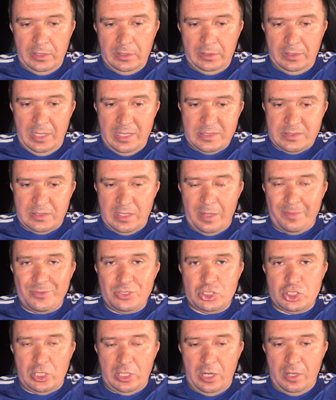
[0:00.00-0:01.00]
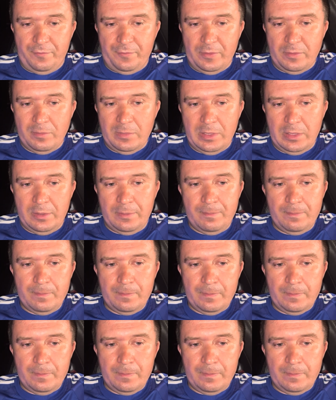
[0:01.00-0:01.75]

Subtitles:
last time it shut off on me,